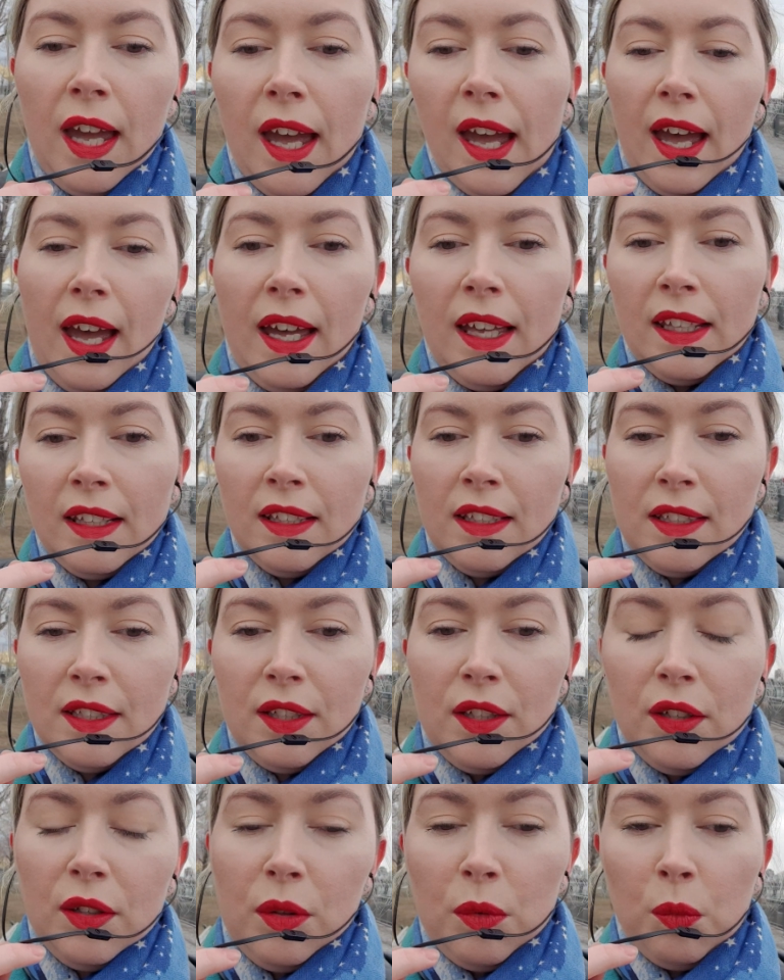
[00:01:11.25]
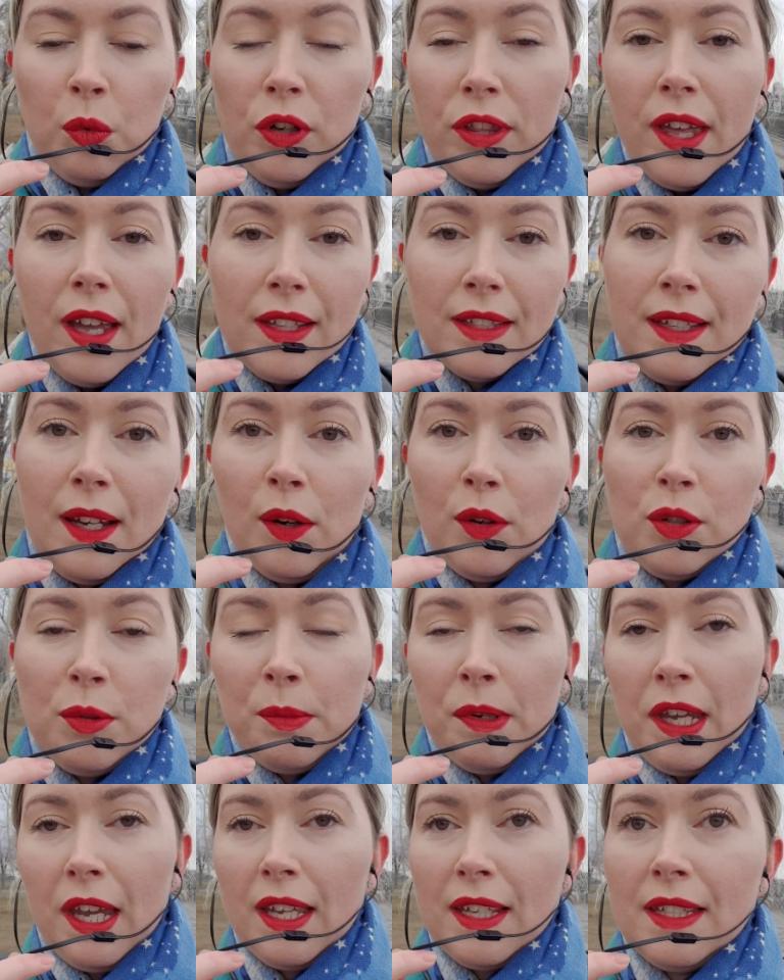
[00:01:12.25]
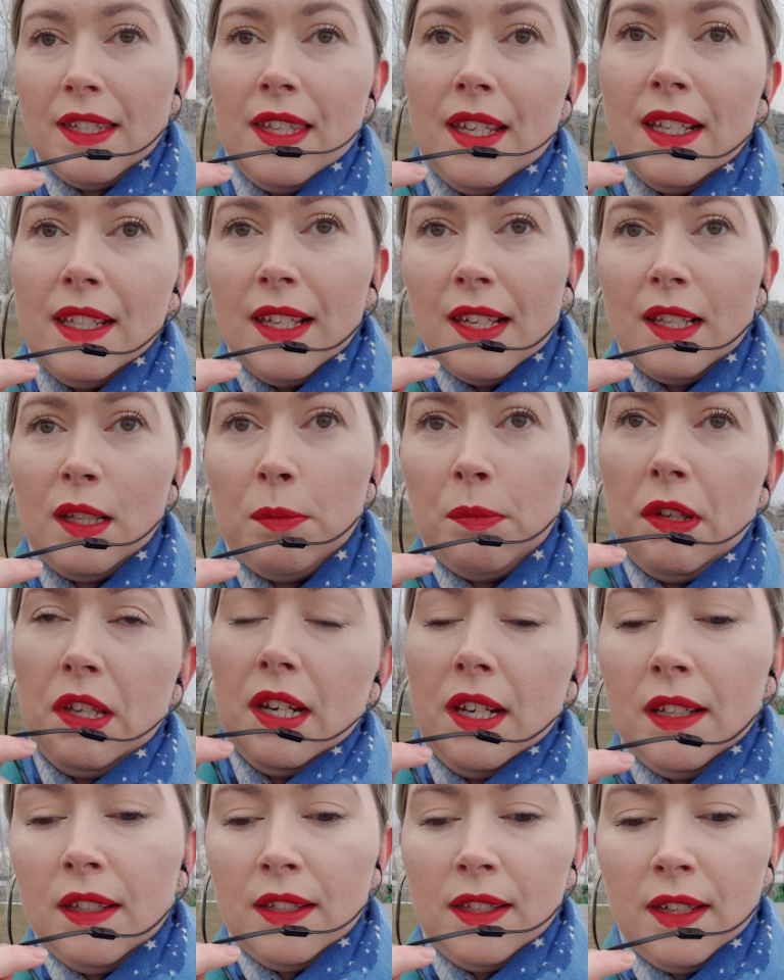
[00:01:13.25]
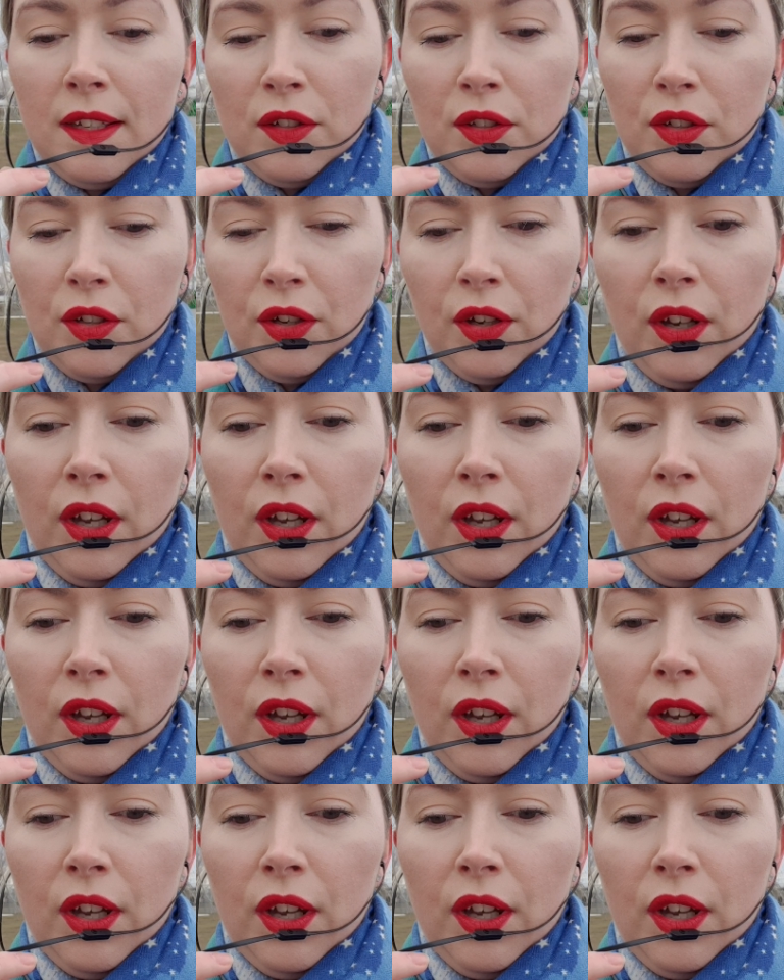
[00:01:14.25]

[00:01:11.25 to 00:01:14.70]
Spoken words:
And what that tells me is these experiences,